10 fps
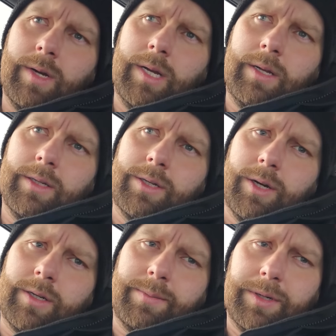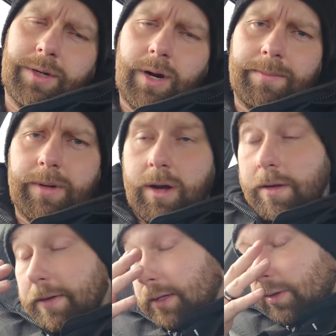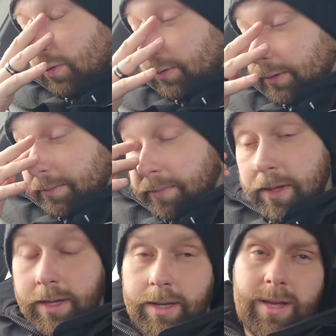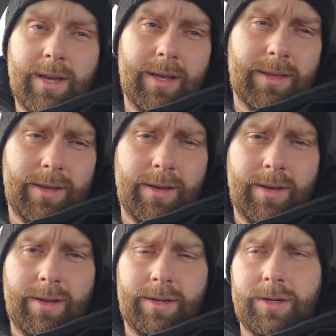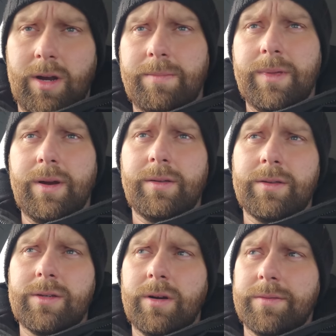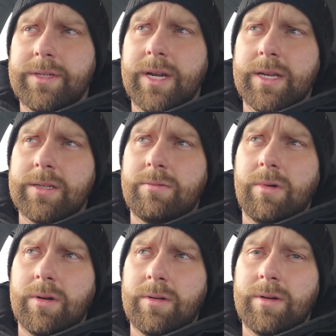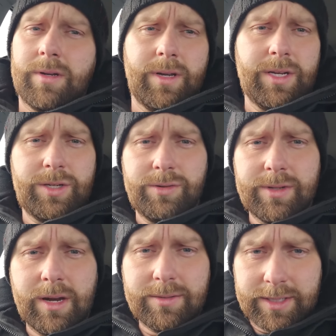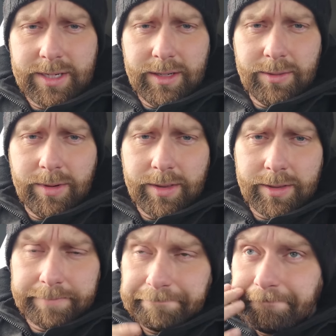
Well, the truck's been dropped off. I told them at the shop there at the service desk what issues I was dealing with.